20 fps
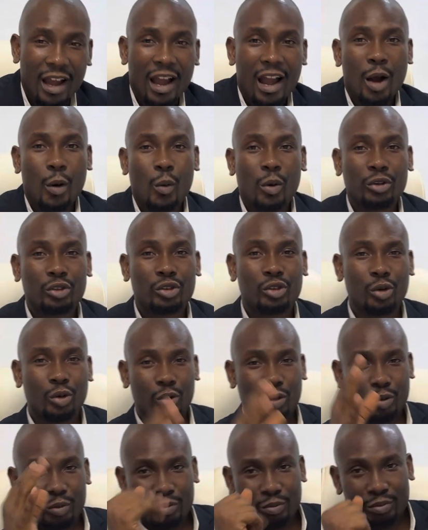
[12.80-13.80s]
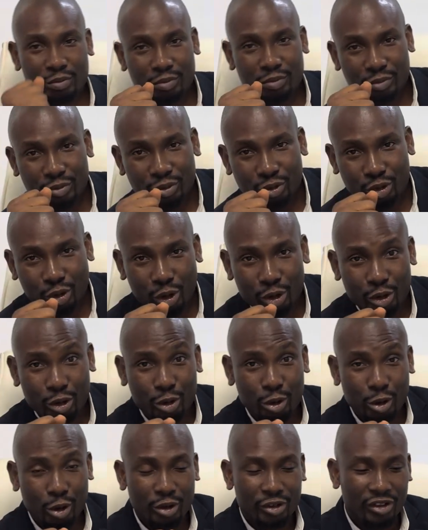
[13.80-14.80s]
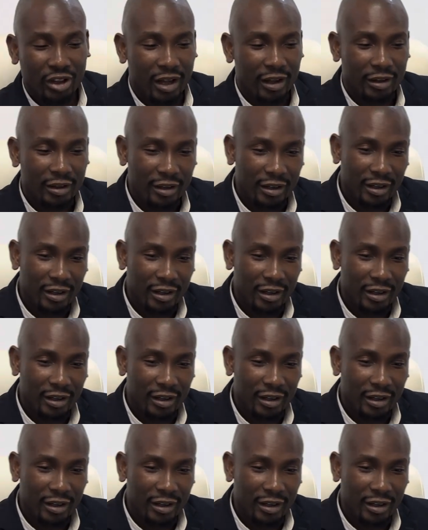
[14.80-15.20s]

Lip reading: I want to draw you closer.